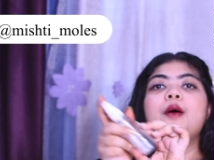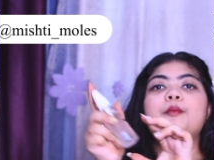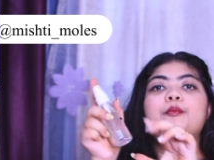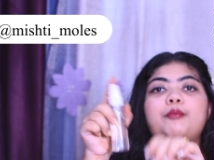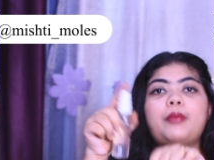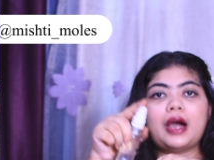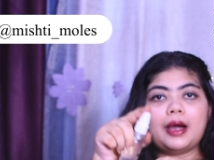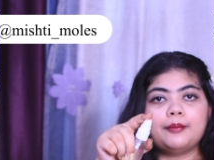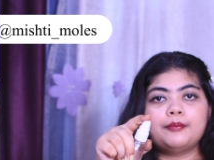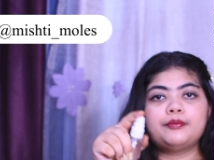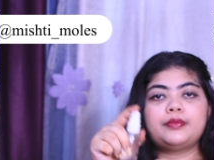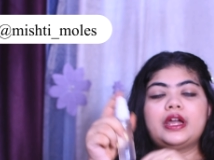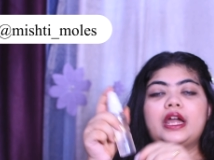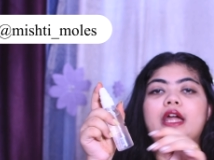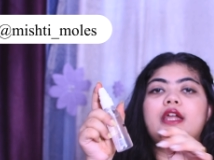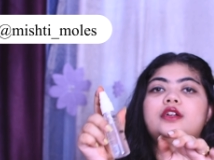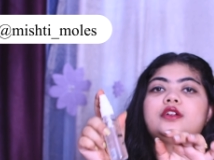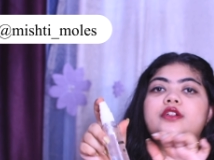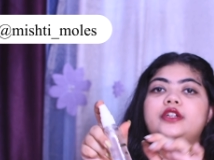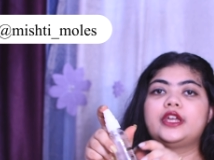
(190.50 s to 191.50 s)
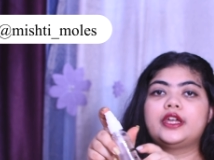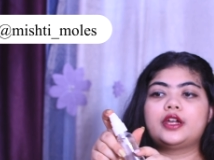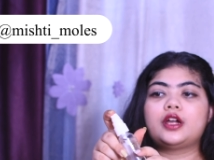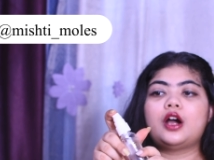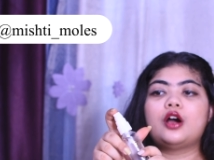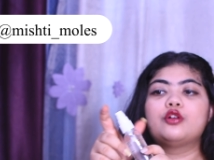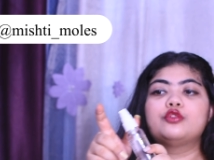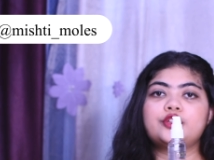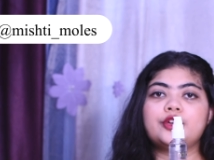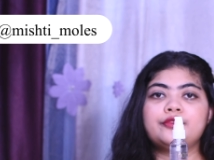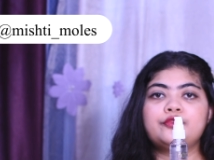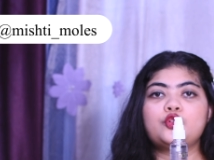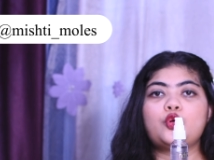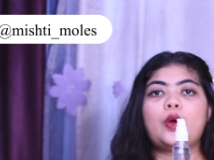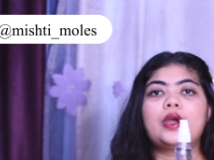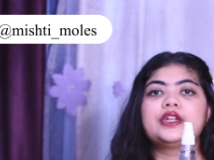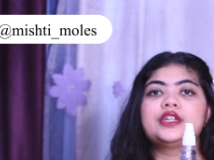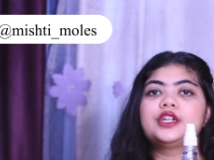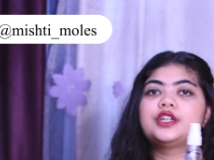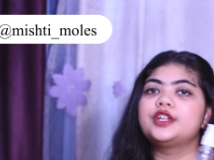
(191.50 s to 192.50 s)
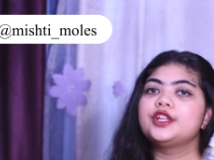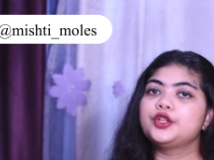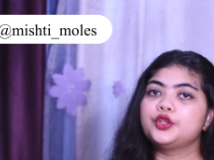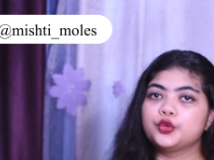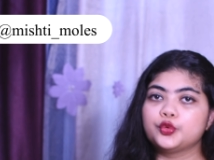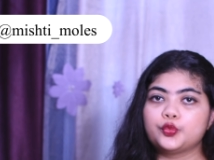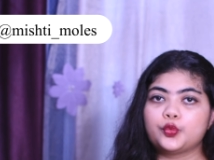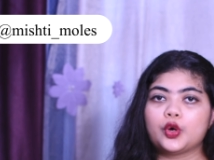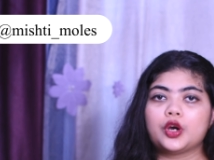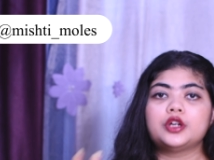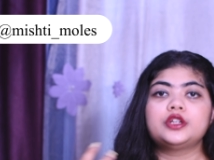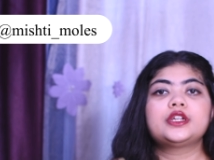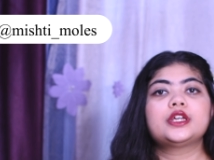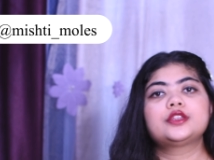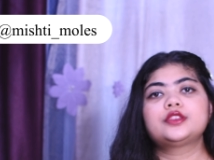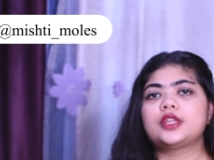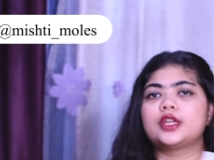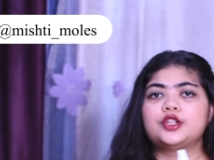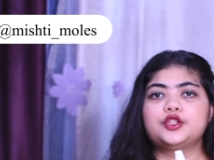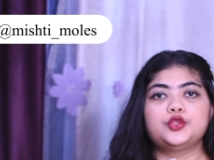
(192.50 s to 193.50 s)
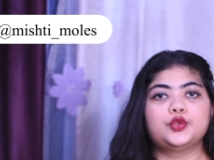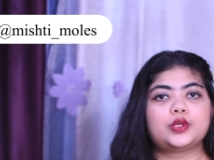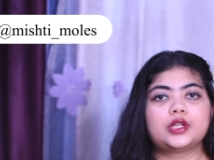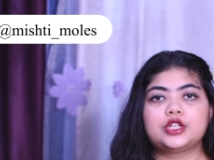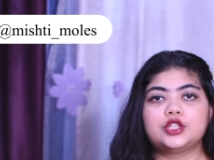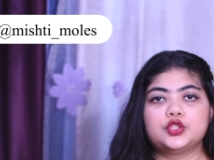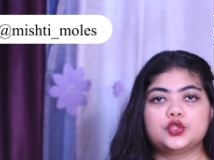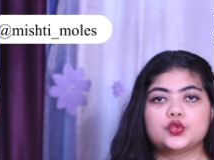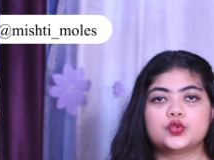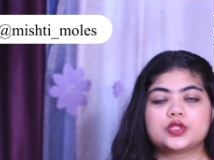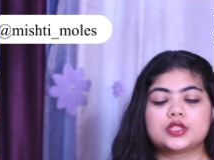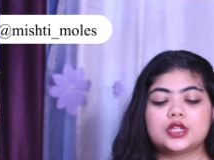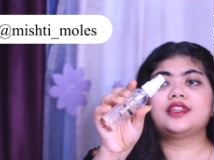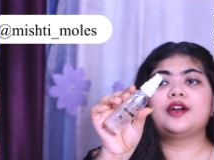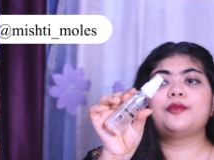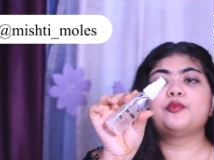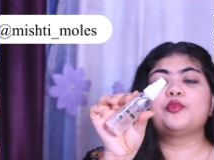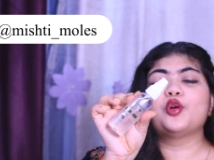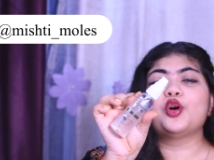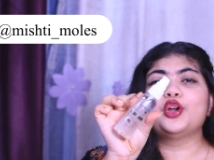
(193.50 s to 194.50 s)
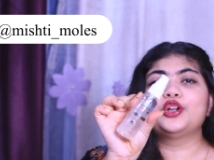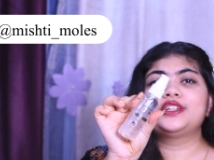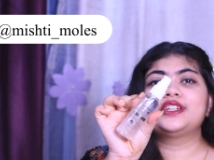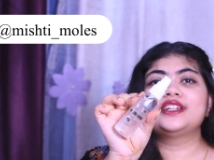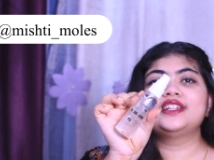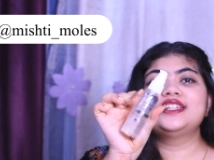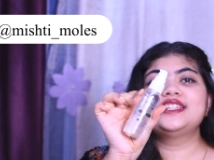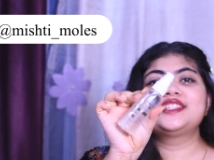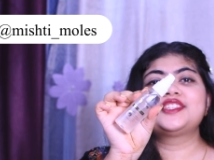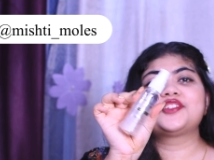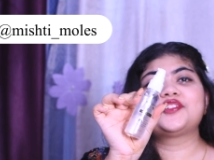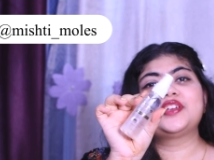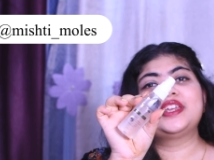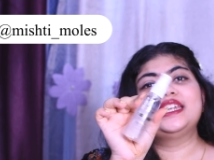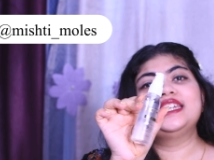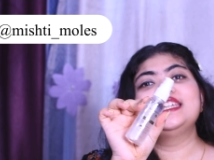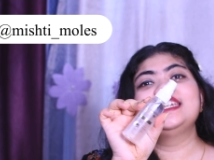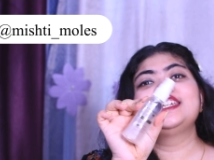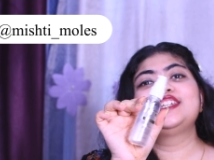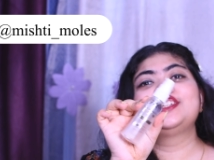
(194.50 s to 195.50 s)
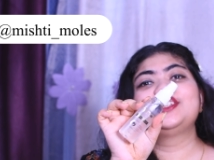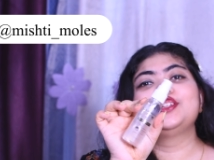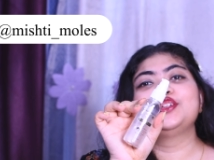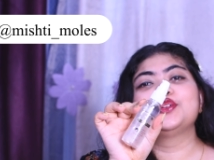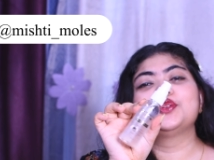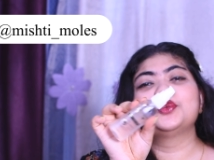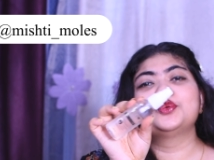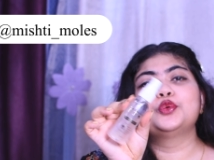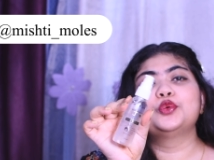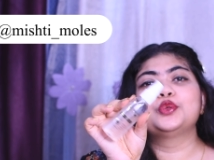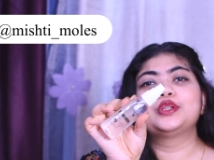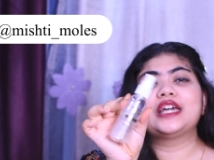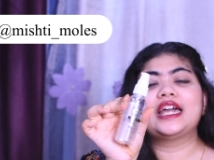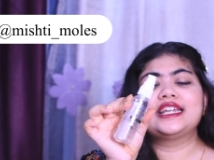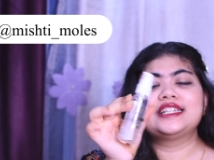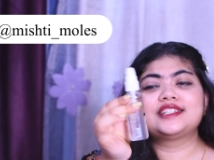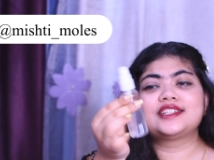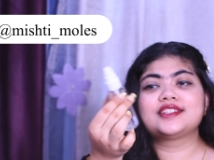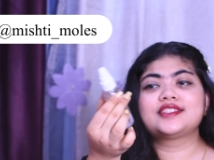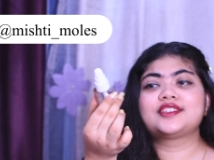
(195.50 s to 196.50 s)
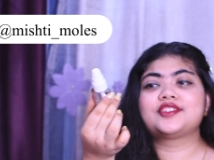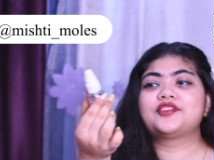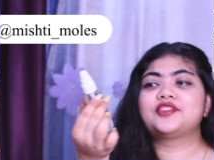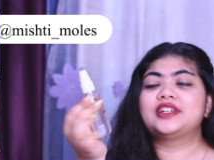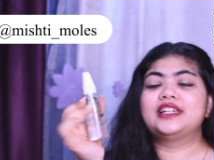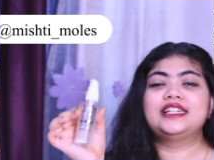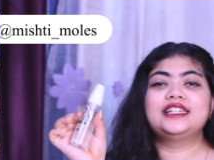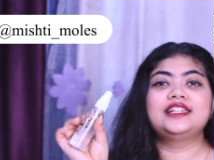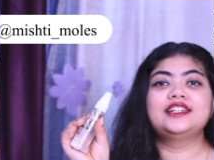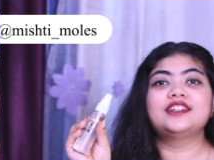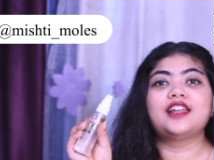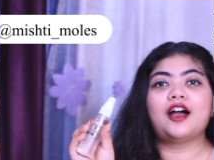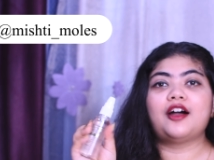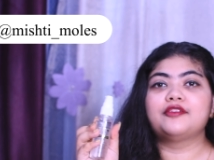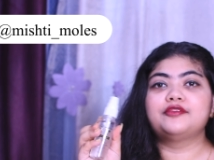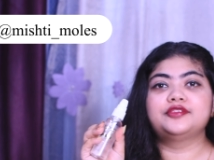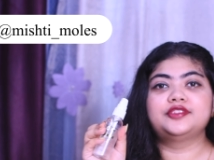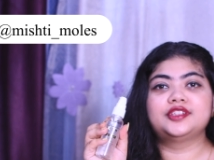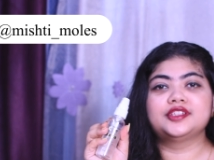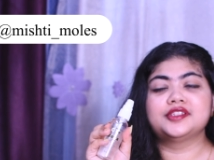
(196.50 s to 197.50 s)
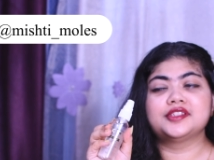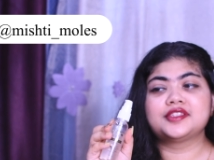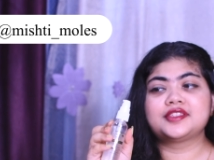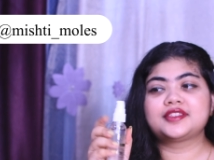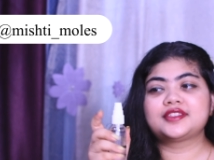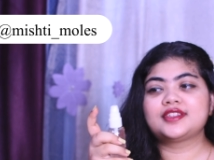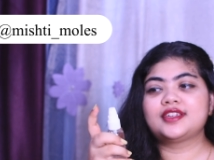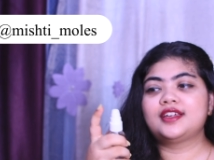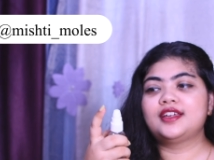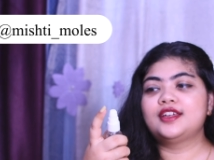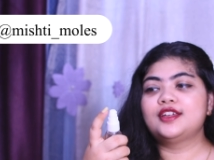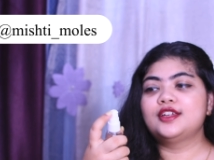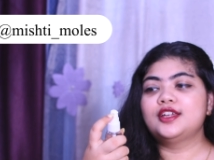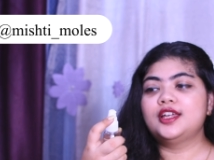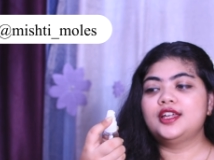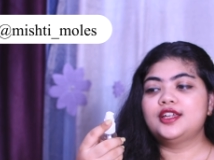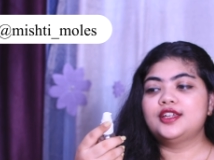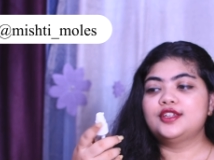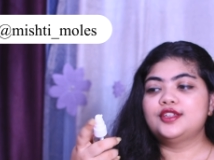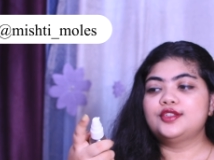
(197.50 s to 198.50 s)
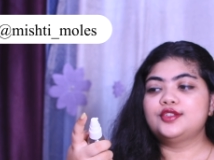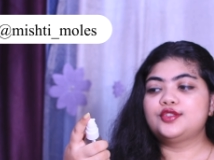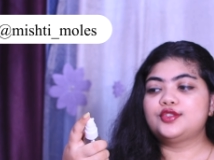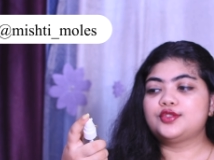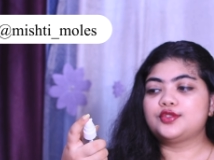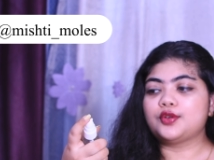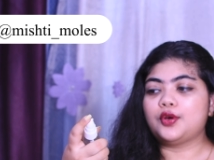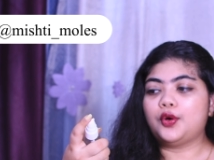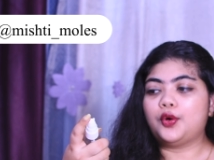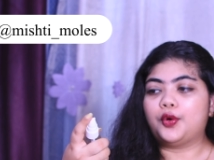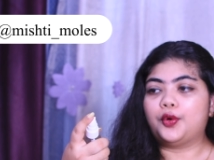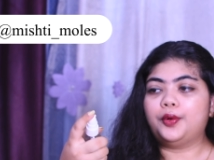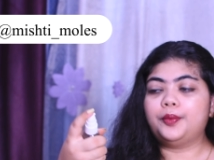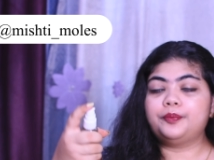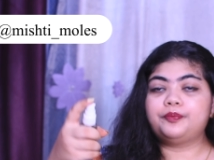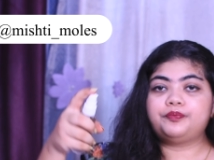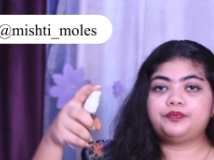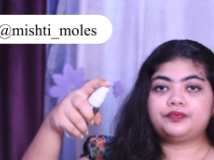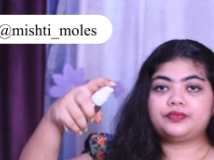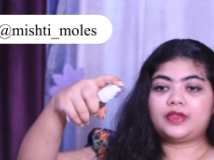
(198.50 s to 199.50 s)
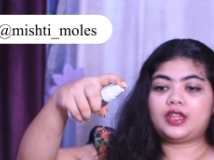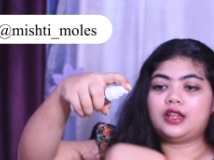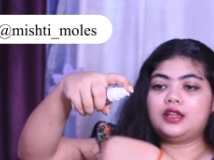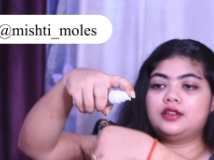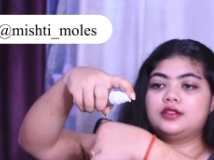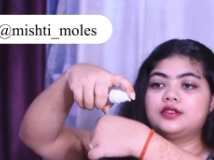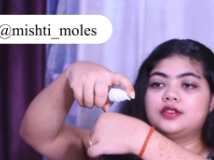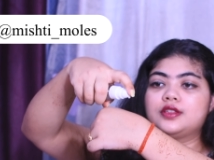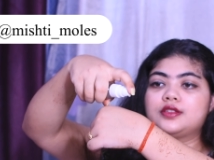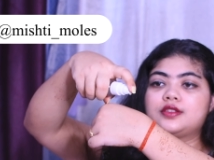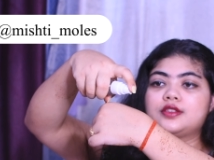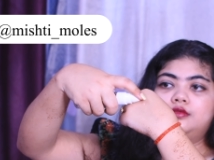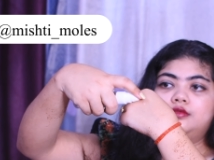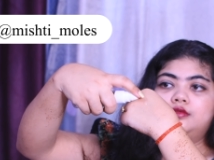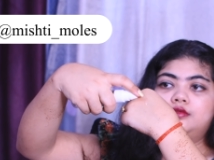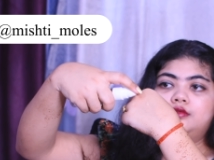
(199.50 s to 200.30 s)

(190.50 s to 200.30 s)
pump and take out a quantity you want and then you can use it. The bottle is really cute. I just really love this. So this is